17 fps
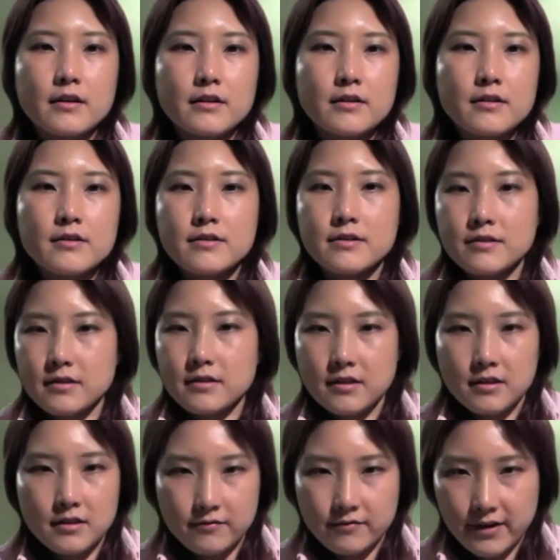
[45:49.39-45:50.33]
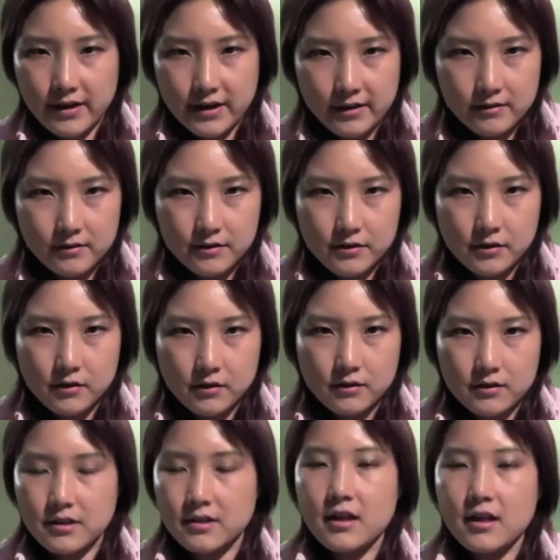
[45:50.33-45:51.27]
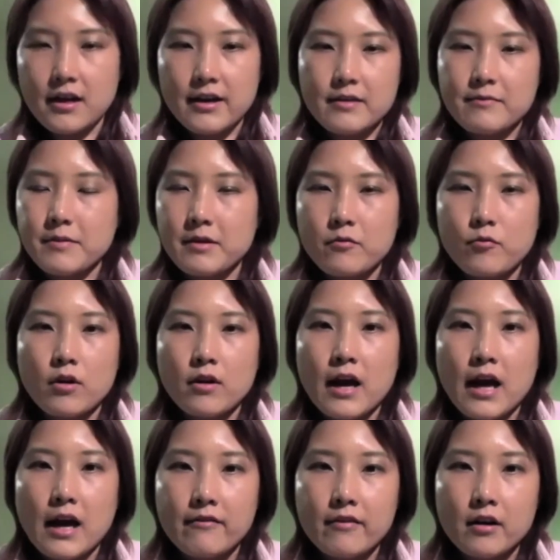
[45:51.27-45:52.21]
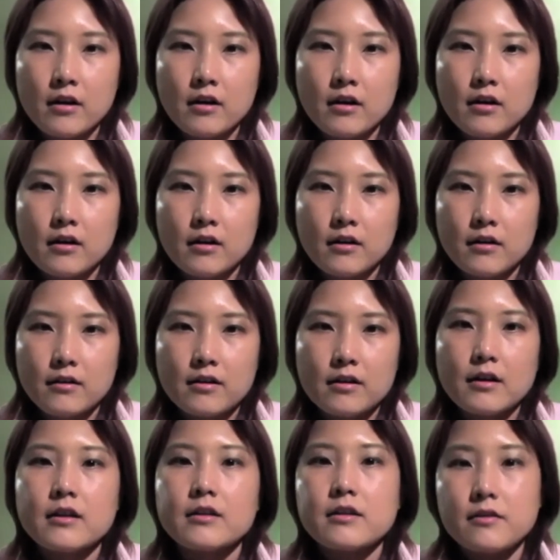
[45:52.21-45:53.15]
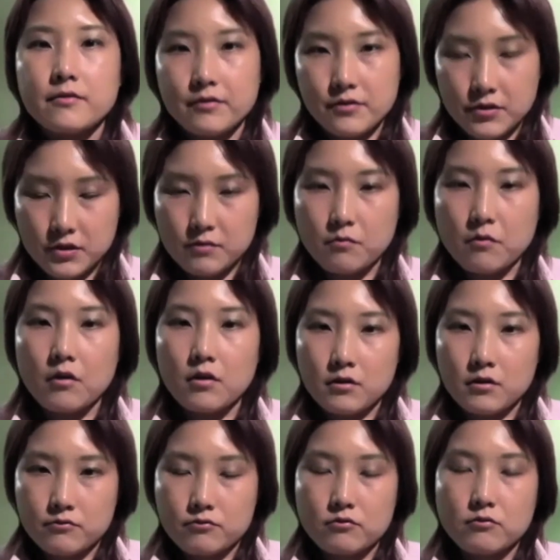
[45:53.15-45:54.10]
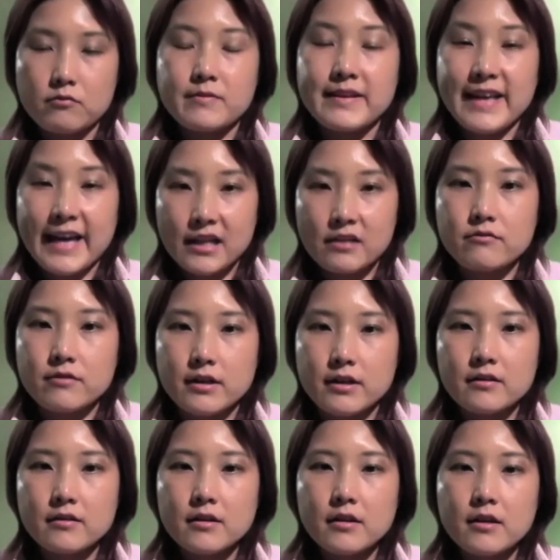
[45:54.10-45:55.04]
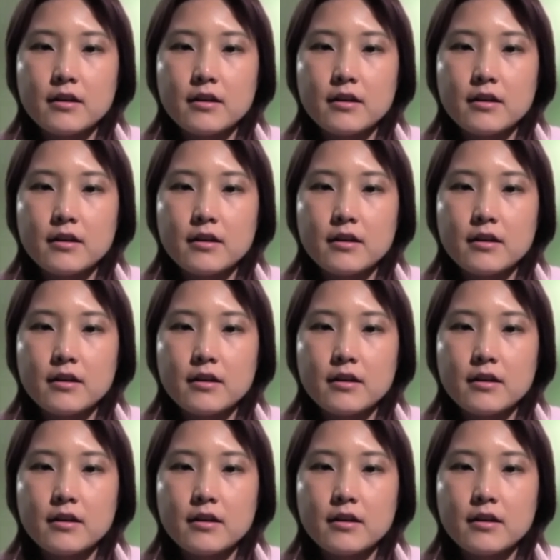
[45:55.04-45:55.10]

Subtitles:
e-city events, or Taniah may want to have a different smaller group gathering,